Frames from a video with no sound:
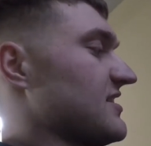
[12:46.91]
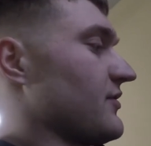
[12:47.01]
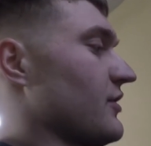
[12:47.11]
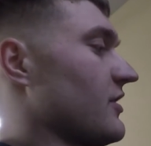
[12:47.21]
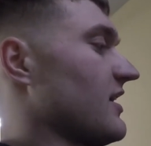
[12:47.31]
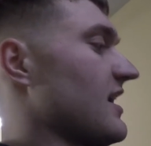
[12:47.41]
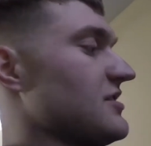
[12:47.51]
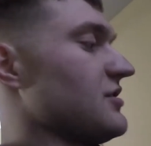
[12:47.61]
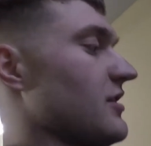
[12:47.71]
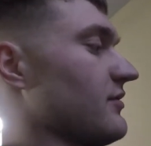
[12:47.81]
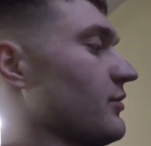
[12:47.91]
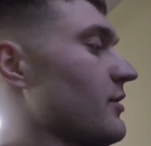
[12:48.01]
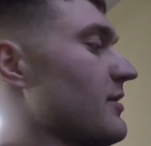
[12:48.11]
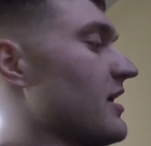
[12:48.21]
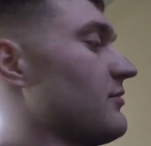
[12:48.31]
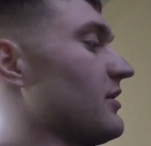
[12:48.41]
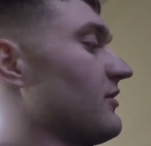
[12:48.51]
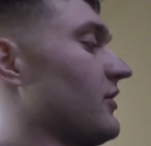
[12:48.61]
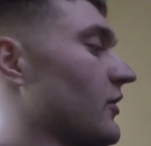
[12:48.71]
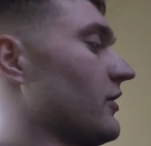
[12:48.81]
If you're running cats, you don't have to worry about it, but if
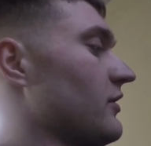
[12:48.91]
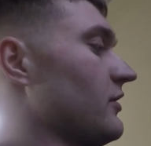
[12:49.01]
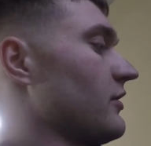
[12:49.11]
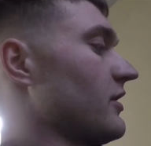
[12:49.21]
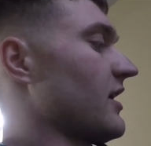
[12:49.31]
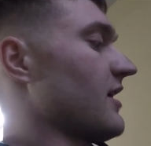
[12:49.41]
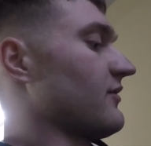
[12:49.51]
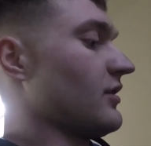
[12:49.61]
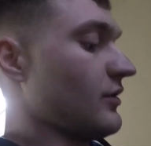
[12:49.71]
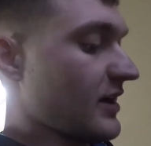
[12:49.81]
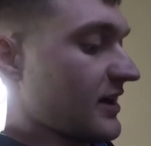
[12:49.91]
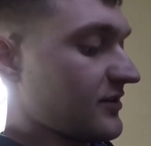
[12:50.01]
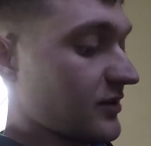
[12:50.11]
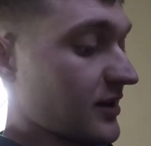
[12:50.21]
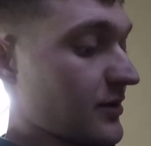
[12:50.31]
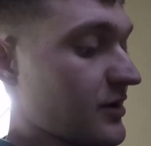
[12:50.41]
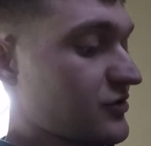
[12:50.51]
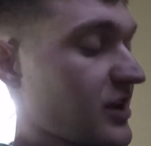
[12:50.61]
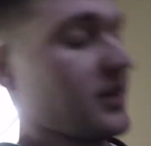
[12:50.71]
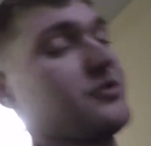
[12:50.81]
you aren't, you're going to have to do that, so that way your
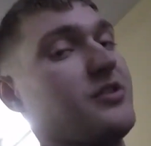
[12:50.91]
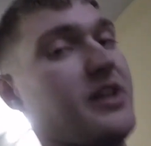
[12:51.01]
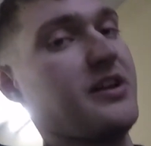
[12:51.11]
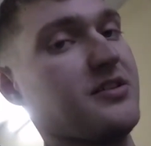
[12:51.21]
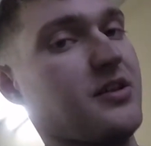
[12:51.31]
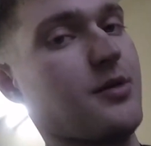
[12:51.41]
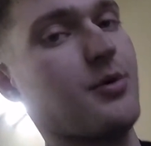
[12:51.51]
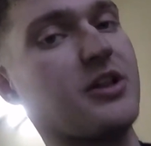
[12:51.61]
check engine light doesn't come on.